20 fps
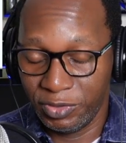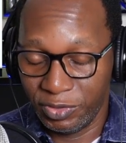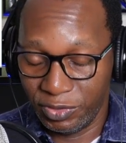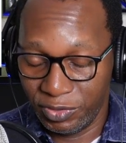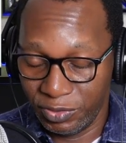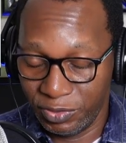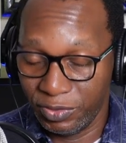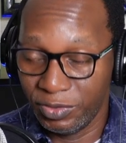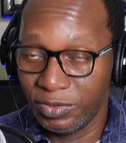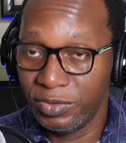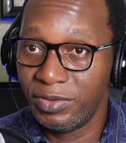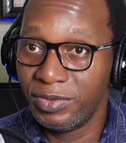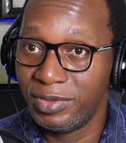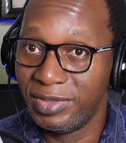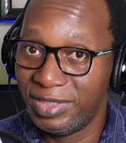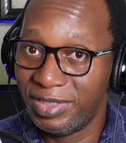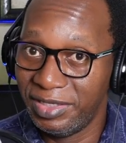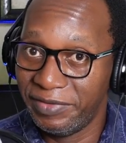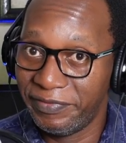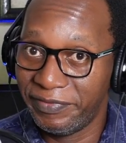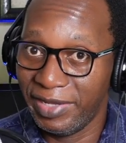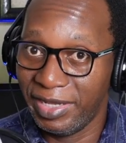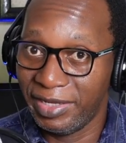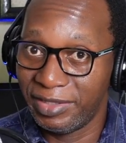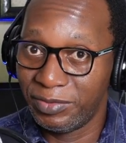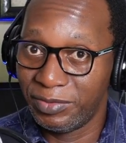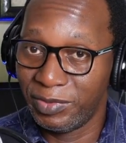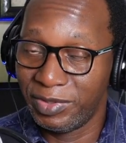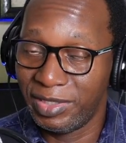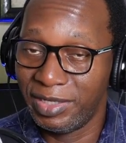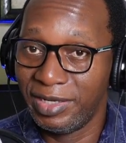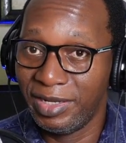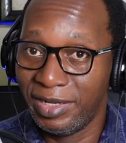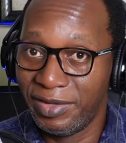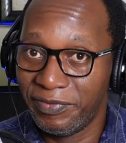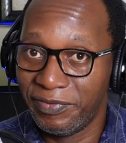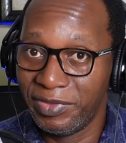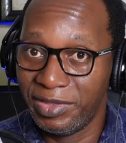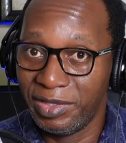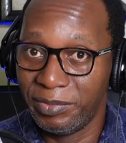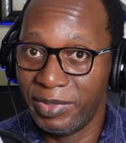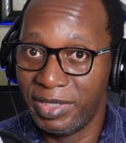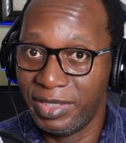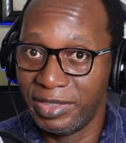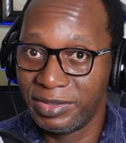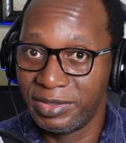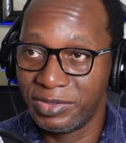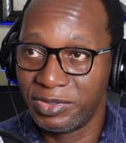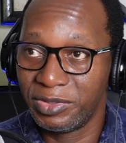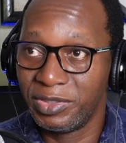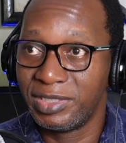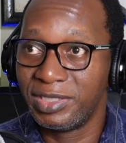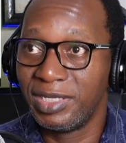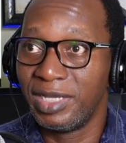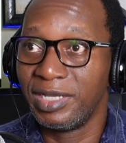to D flat with an F in the bass. So it's